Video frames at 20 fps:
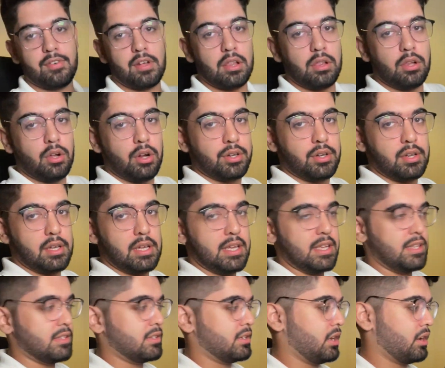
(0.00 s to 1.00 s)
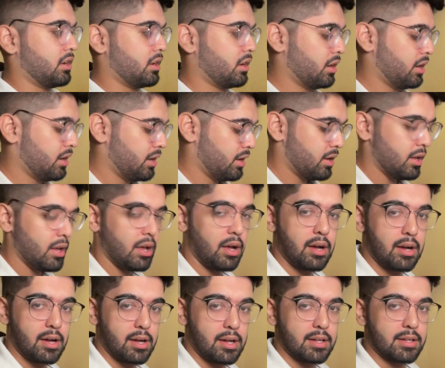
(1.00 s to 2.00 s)
a lot easier.
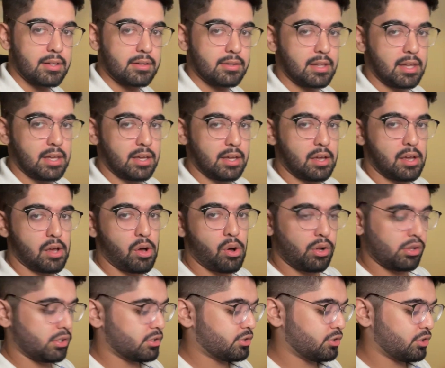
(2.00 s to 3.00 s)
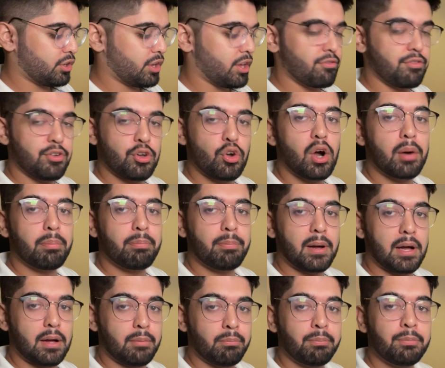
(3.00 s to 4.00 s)
They also give you a
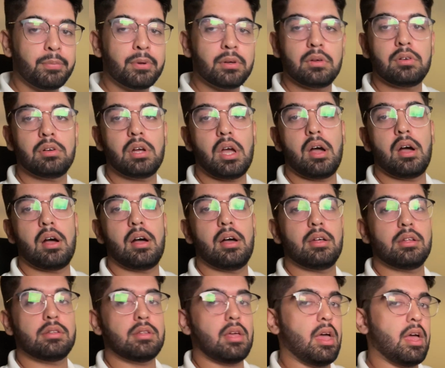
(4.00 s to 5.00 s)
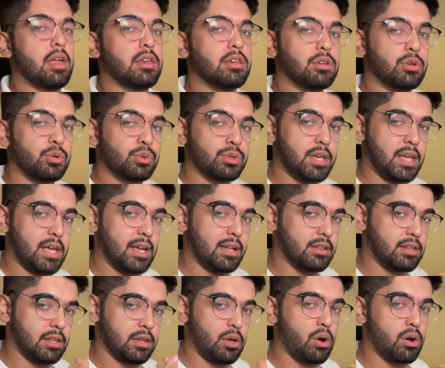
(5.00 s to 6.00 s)
pump, and you take
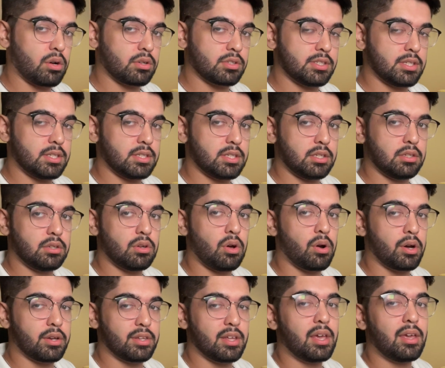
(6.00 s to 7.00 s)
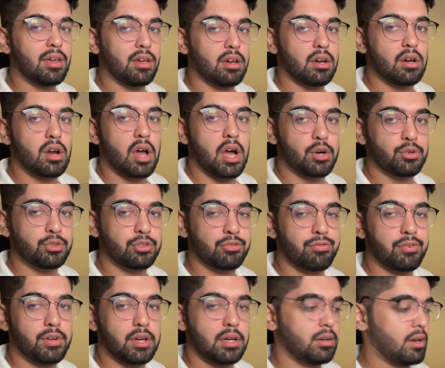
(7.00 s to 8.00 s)
the oxygen or the air out of
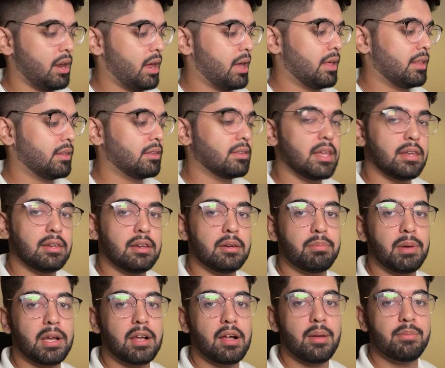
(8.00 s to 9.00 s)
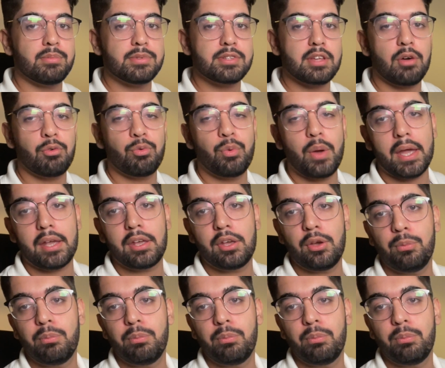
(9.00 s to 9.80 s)
it, and then it becomes a vacuum